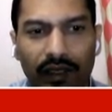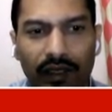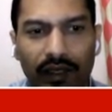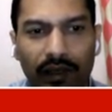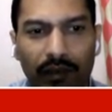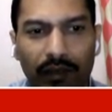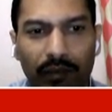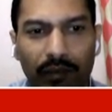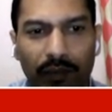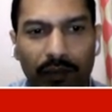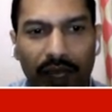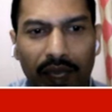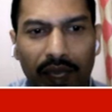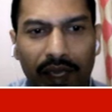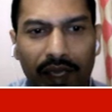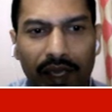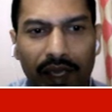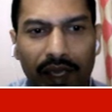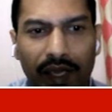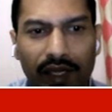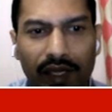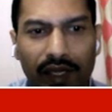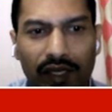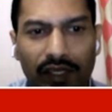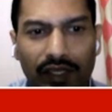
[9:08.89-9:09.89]
make an
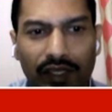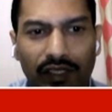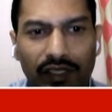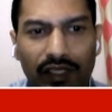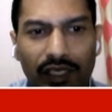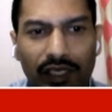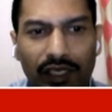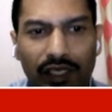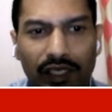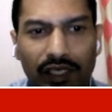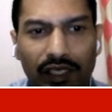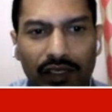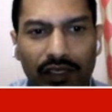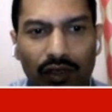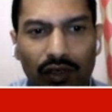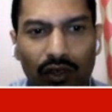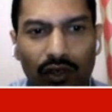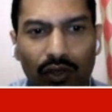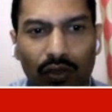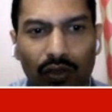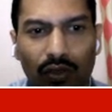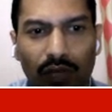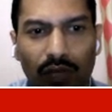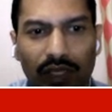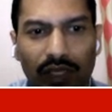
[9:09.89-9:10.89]
interchange, or you
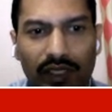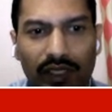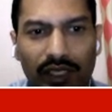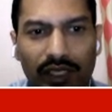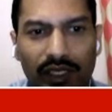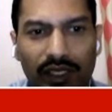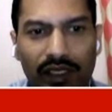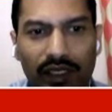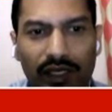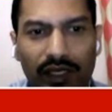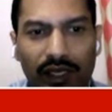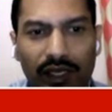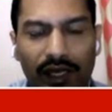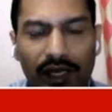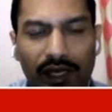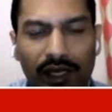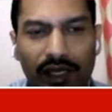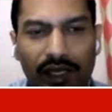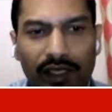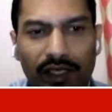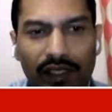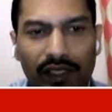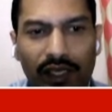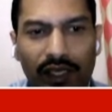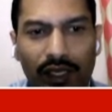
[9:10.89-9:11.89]
can just
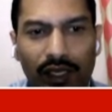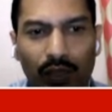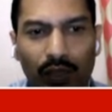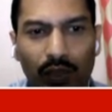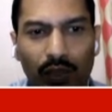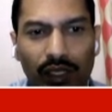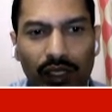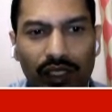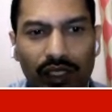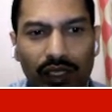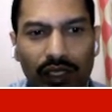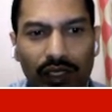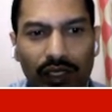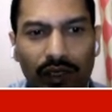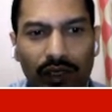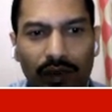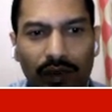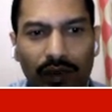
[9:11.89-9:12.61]
rearrange the equation.